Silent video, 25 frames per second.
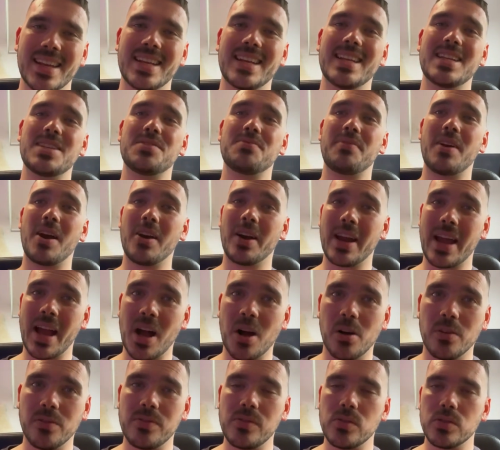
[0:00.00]
it is very
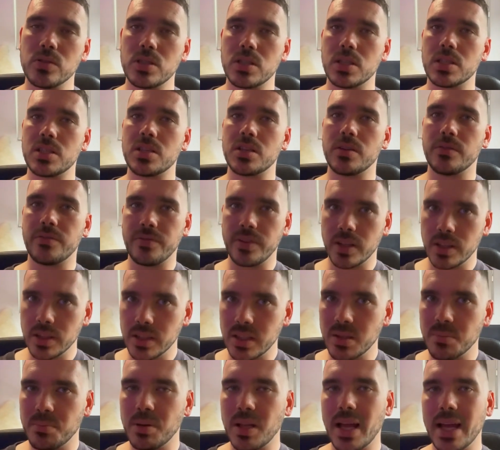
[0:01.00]
helpful to sort of fill in
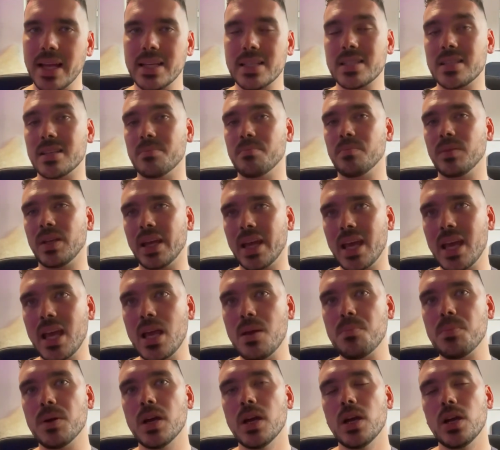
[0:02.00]
the blanks and
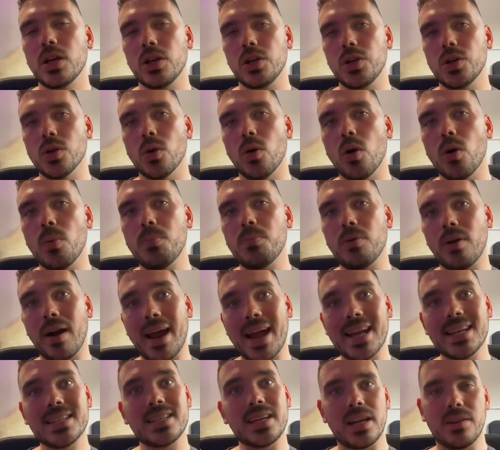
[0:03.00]
keep your
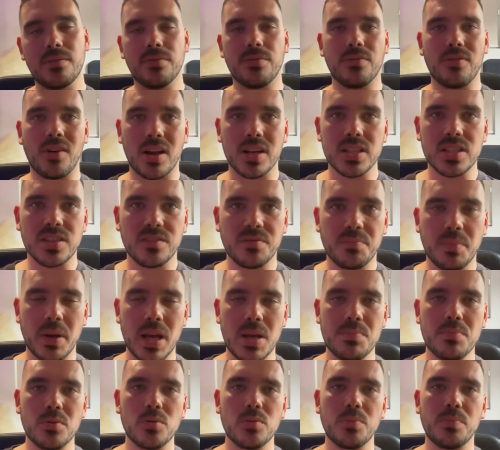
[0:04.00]
brand in front of
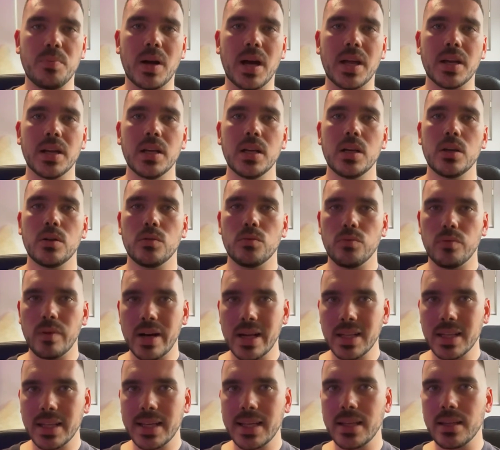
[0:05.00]
people, but
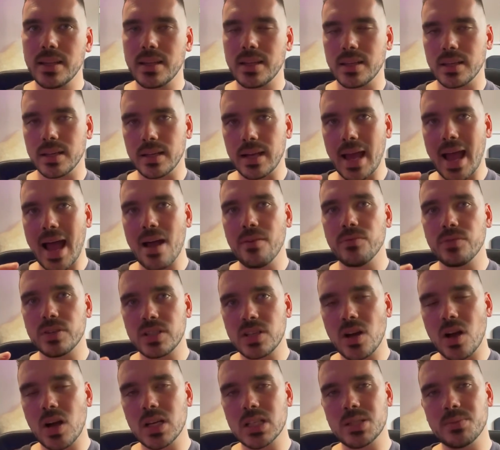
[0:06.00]
really the
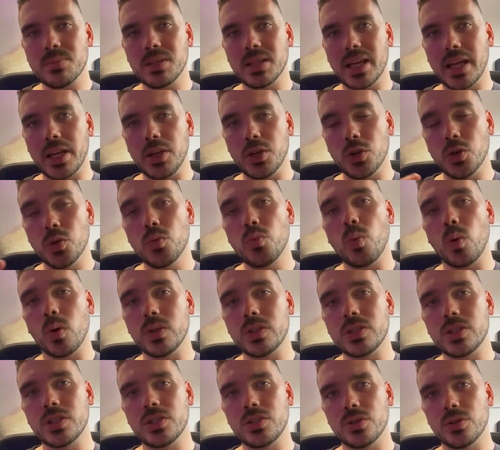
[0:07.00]
advertisement that you
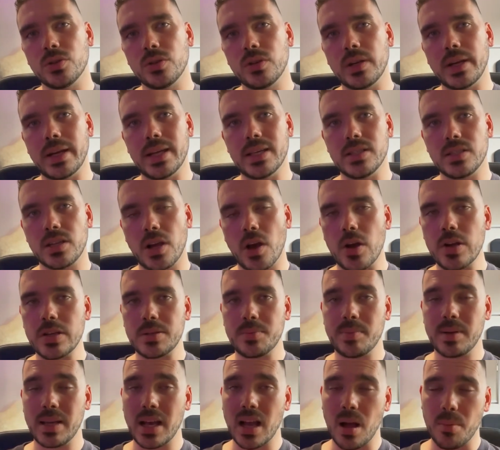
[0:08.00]
want to do is going to
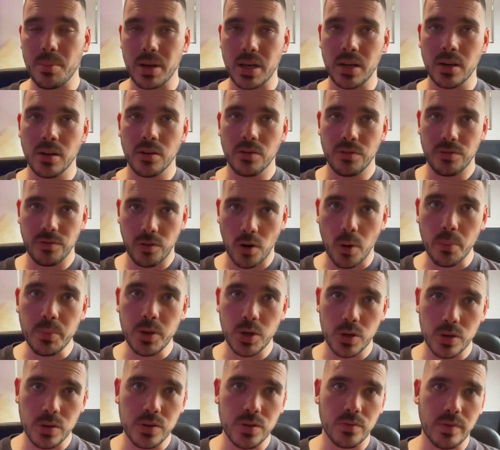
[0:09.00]
be coming from
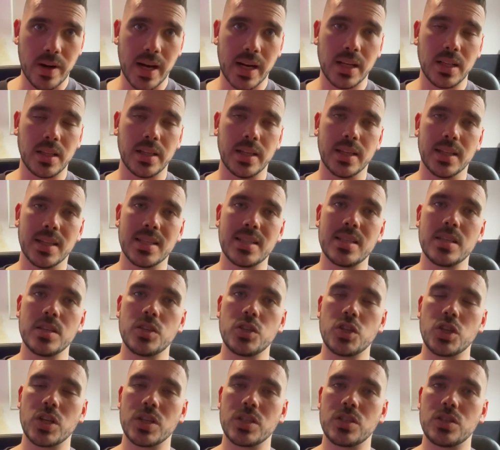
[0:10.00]
you directly. This is
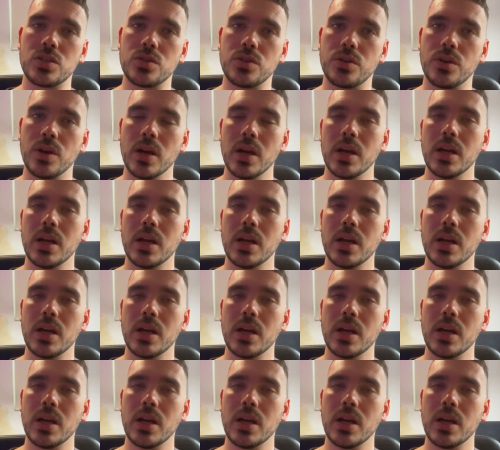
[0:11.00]
just to